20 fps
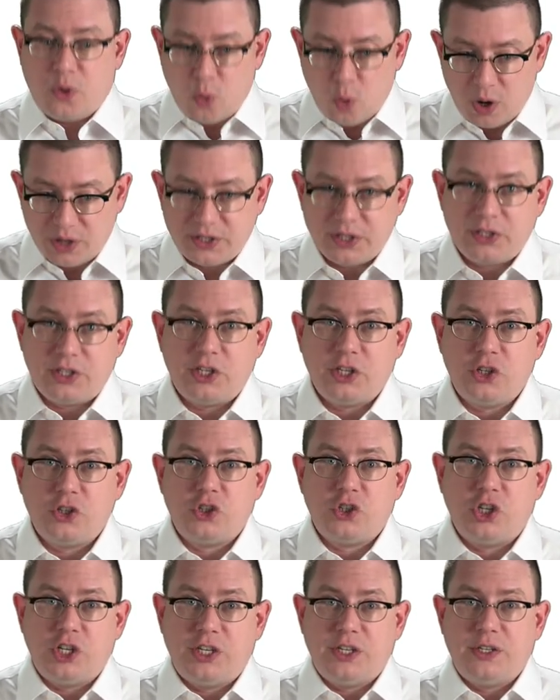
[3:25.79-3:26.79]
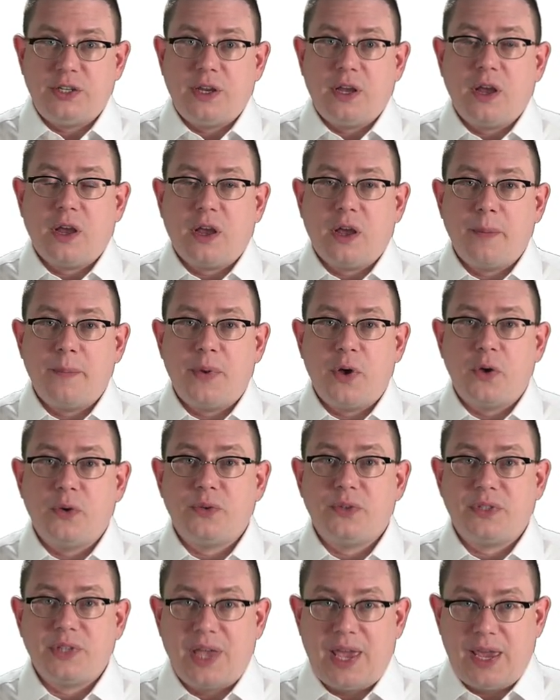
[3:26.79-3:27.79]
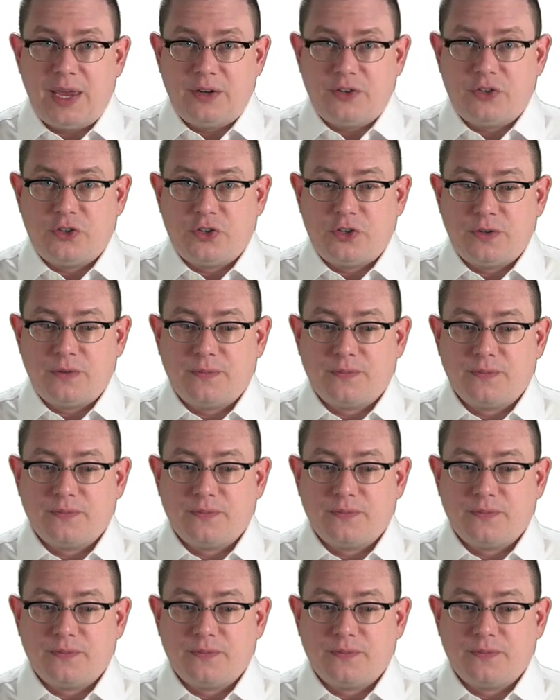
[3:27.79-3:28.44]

quantity G compose H.